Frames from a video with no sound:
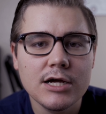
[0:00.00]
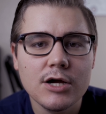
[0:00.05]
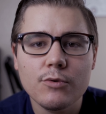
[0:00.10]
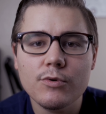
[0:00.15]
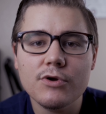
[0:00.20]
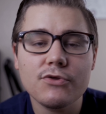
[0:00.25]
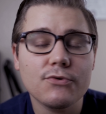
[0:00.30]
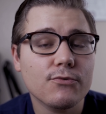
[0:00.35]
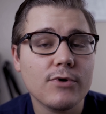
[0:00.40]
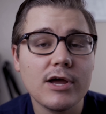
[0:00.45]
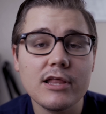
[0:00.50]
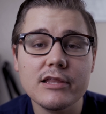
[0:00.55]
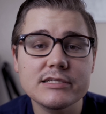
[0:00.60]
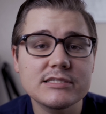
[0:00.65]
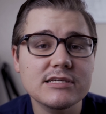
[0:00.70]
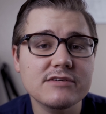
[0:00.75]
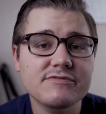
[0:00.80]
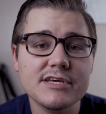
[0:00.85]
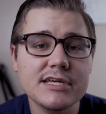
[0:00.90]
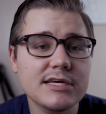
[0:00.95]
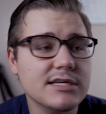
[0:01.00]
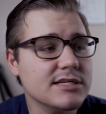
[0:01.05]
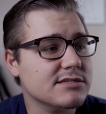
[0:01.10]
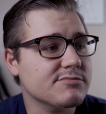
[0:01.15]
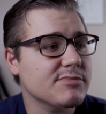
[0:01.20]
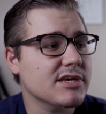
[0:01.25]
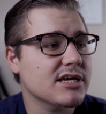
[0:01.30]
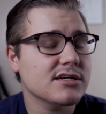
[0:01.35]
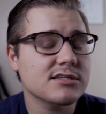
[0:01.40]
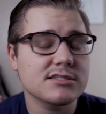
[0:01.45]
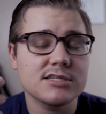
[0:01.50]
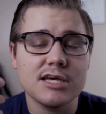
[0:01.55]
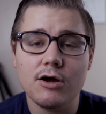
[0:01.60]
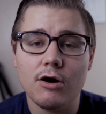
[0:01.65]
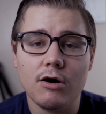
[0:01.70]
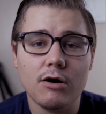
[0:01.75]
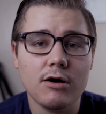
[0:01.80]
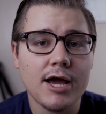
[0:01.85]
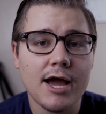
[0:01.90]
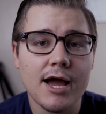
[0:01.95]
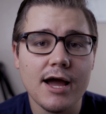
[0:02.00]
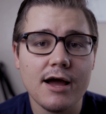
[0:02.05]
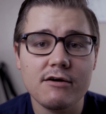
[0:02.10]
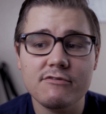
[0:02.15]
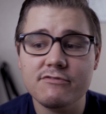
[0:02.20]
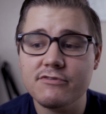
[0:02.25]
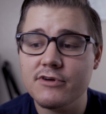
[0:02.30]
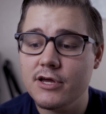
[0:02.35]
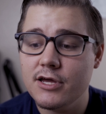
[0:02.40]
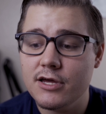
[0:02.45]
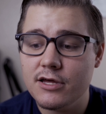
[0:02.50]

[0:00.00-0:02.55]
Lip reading: with relative ease because they all have